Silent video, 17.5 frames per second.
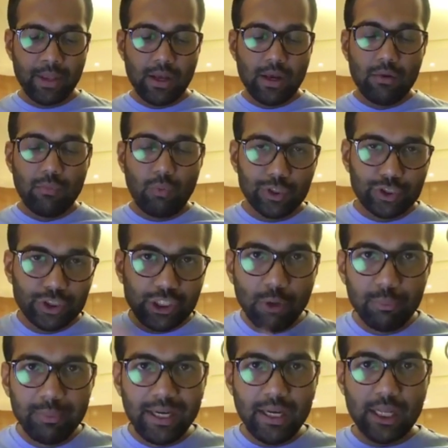what
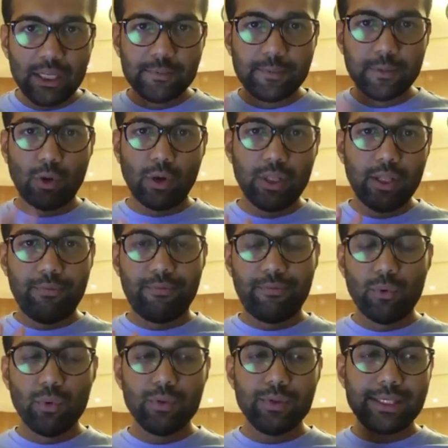Xiaomi does with all their
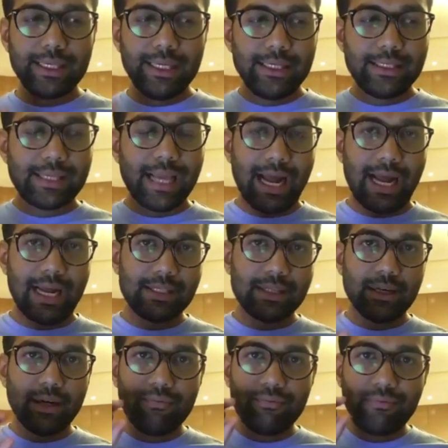phones is has
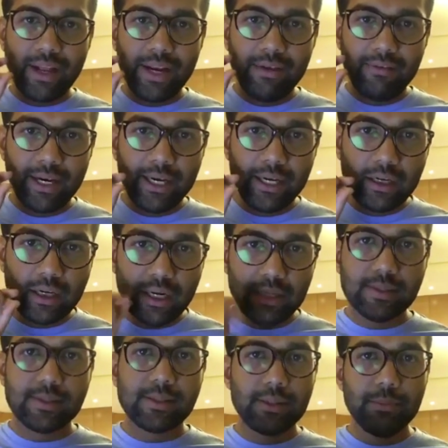a very
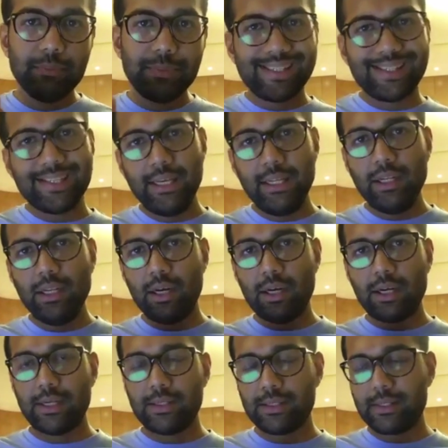custom skin, a
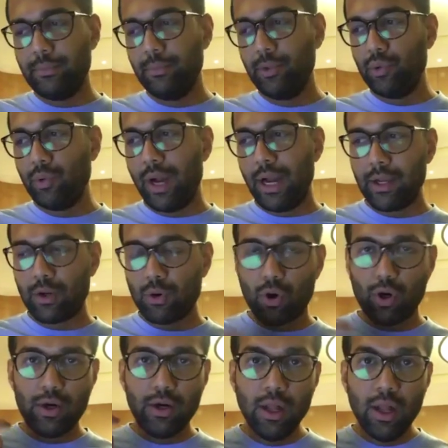custom UI
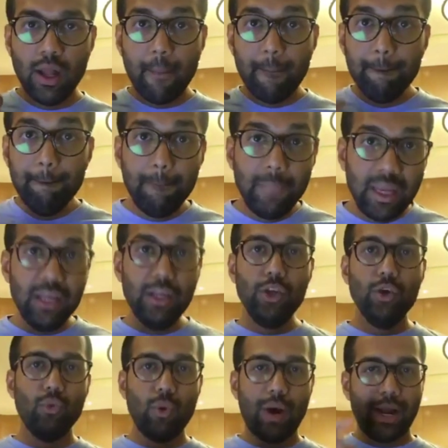called Mi
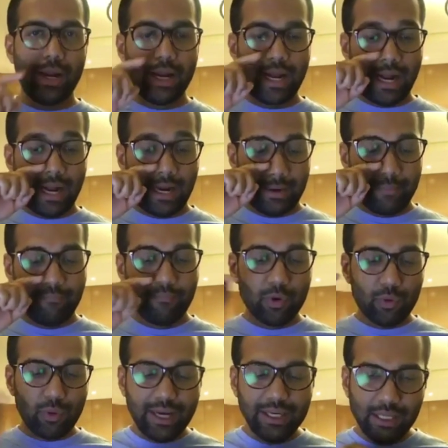UI. And
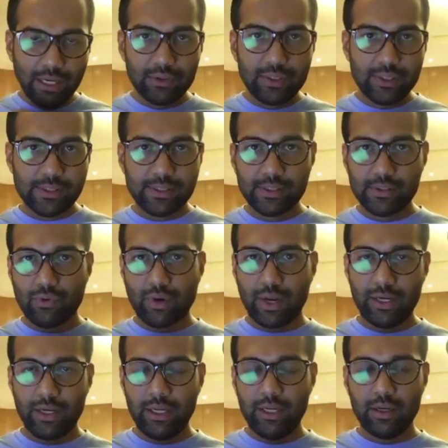right now this is
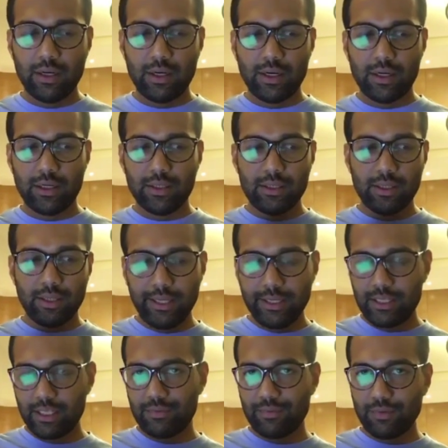running the
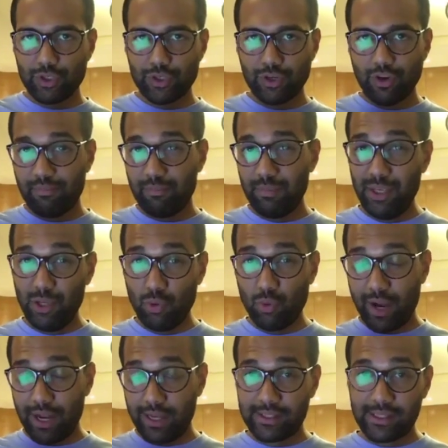latest version of Mi
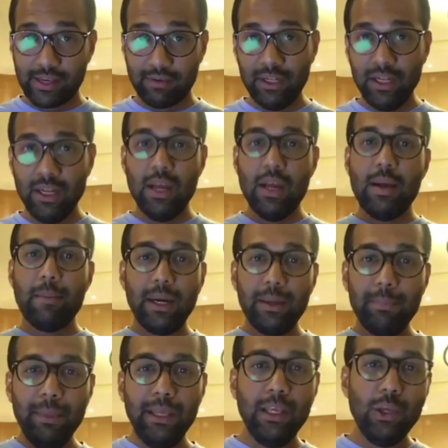UI 7, but
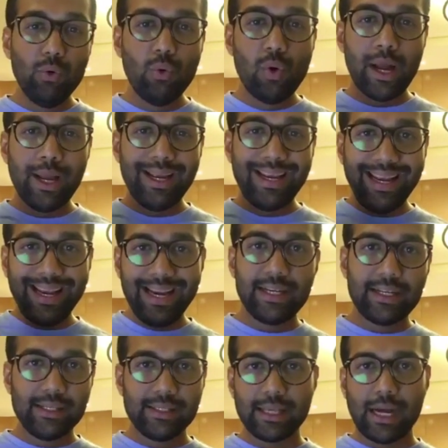Mi UI
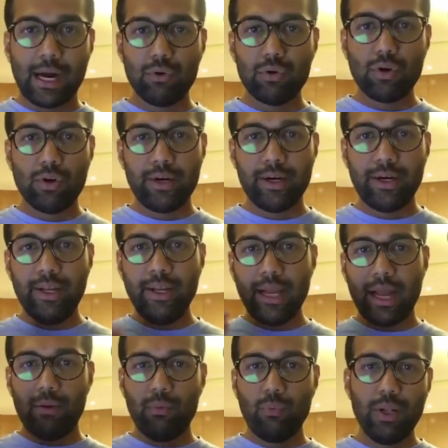8 is out already
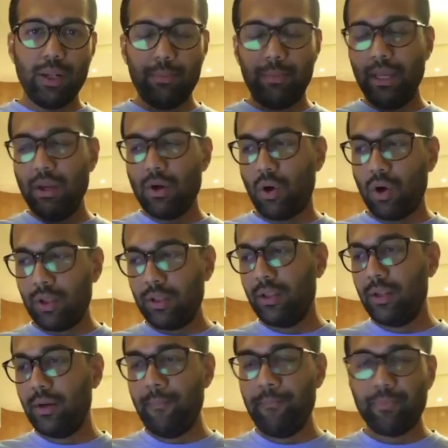and will be on
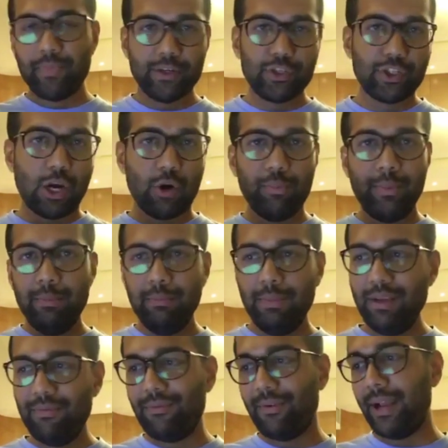the Xiaomi
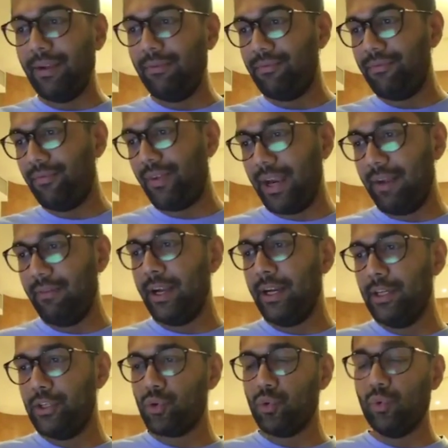Mi 5
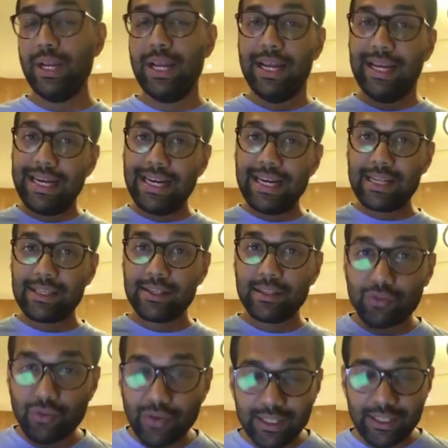very soon. It has a
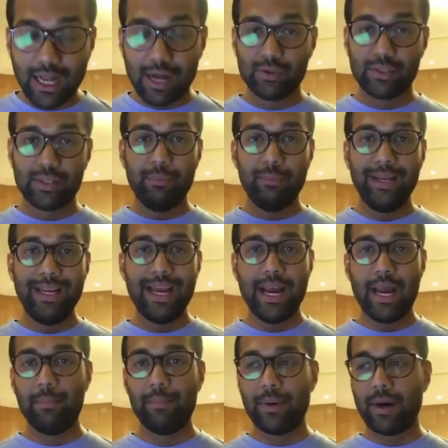3000
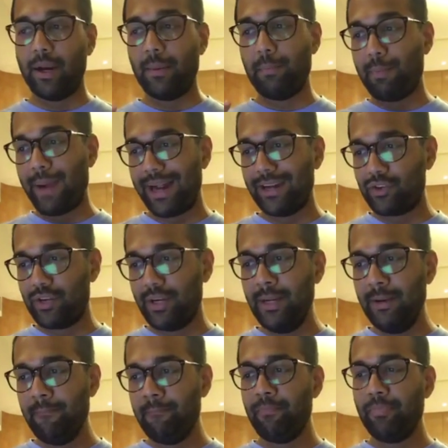milliamp hour
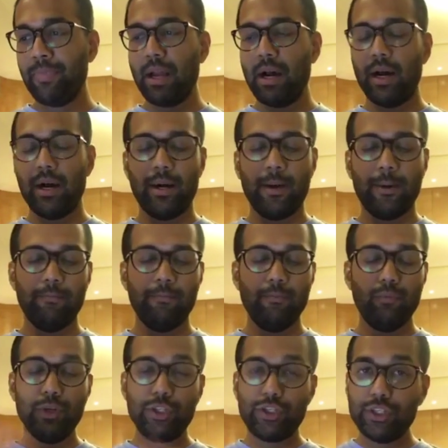battery,
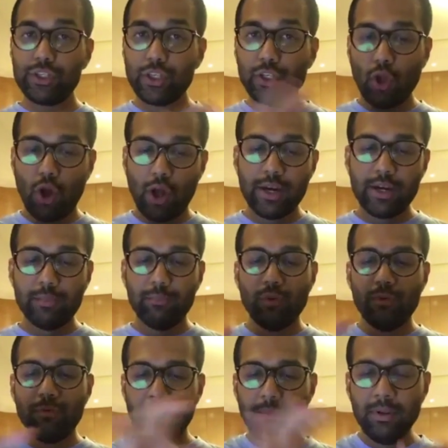which is a
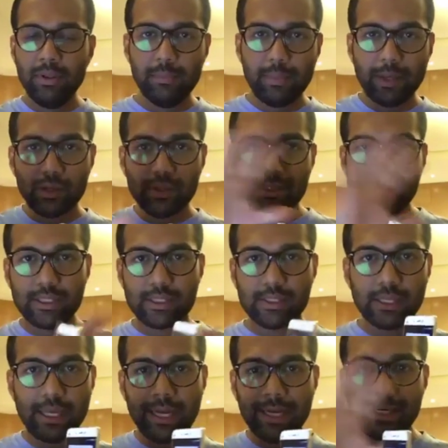non-removable because this
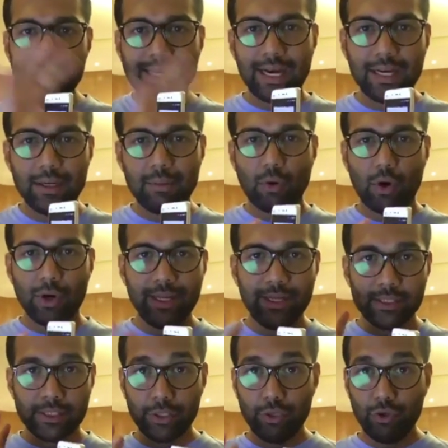entire body
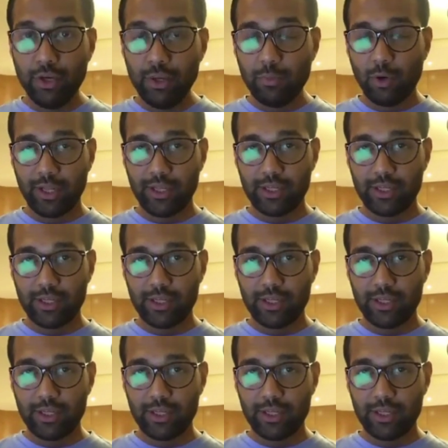is a unibody